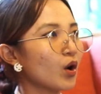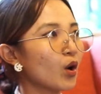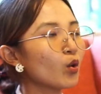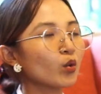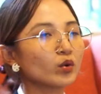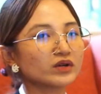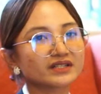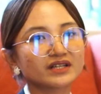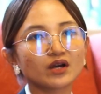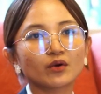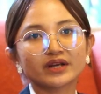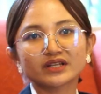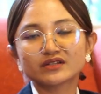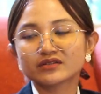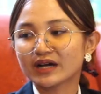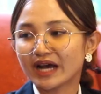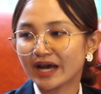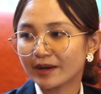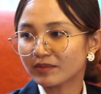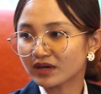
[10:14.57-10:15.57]
who is going
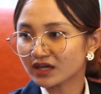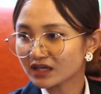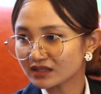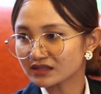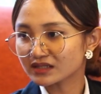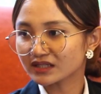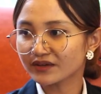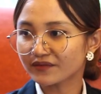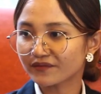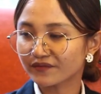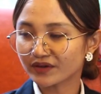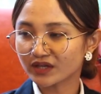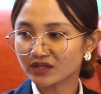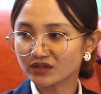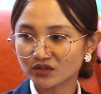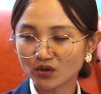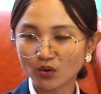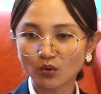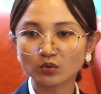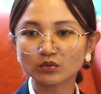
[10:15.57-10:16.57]
to help us if
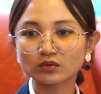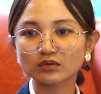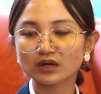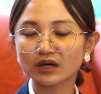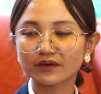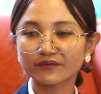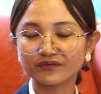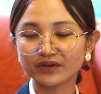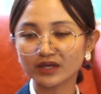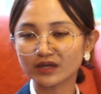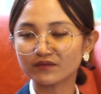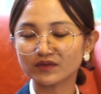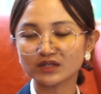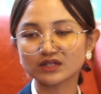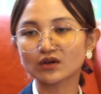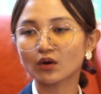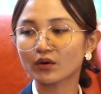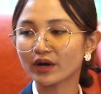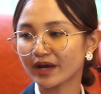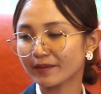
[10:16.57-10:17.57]
we don't
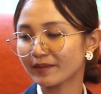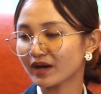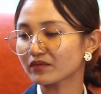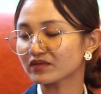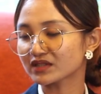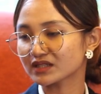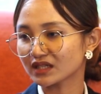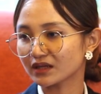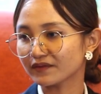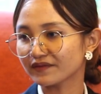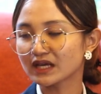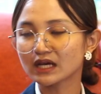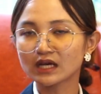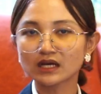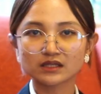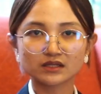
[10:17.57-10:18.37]
help ourselves?